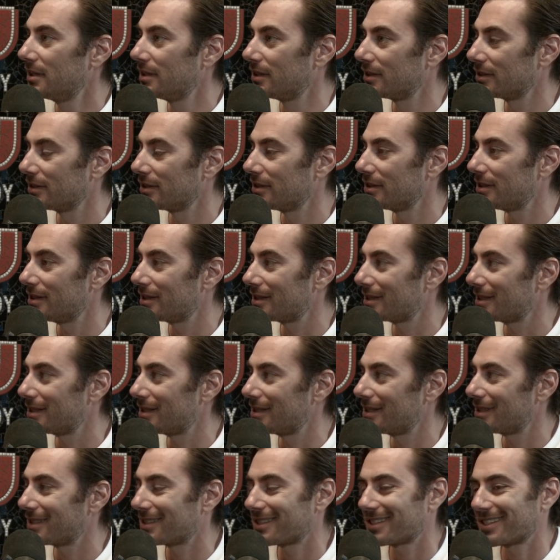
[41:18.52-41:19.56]

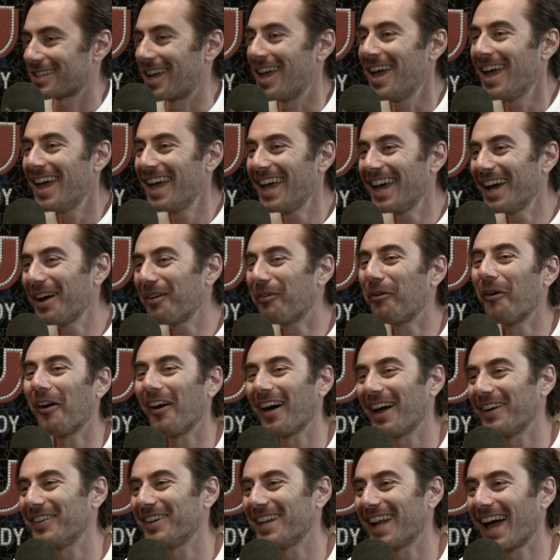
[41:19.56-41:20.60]
Well,
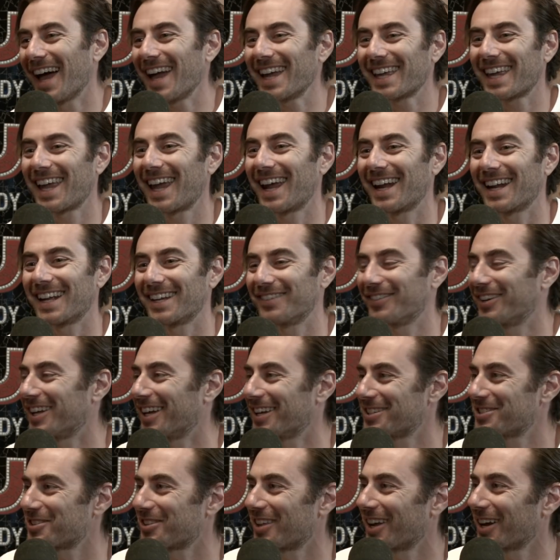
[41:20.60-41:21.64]
I mean, I can't even
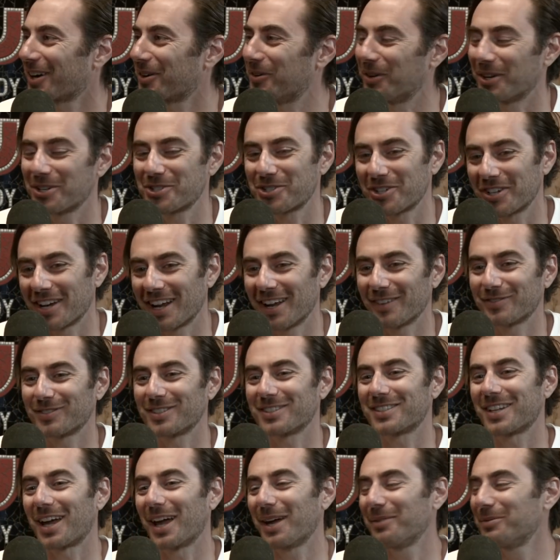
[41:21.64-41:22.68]
answer that question half the
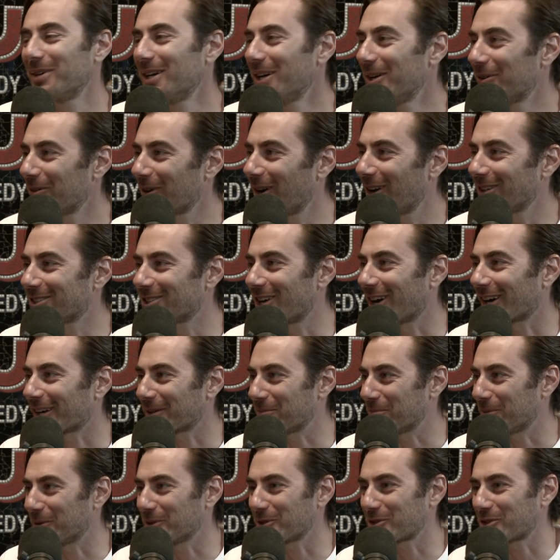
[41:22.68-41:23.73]
time. We're all
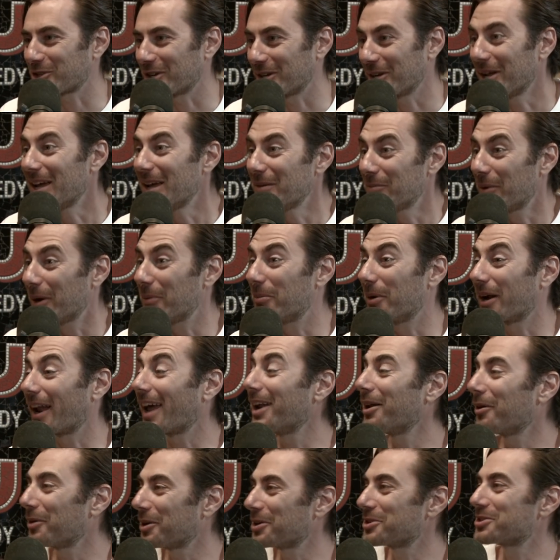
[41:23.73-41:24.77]
talking bullshit. But I
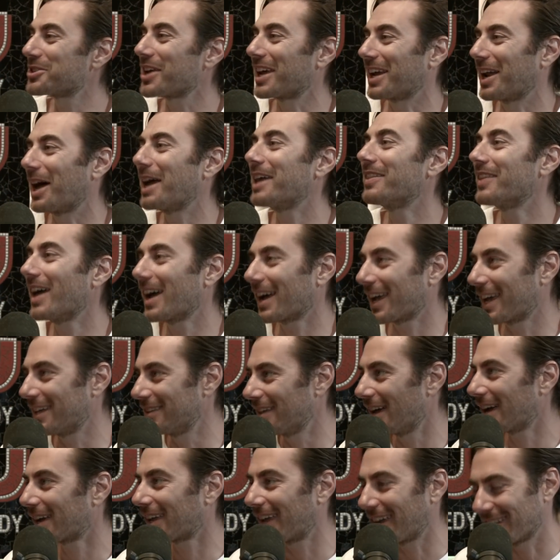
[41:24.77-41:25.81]
know what you're saying. In
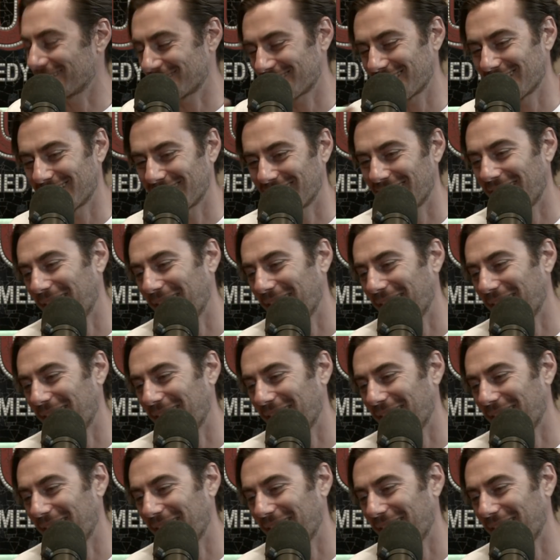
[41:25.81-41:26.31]
that case, yeah.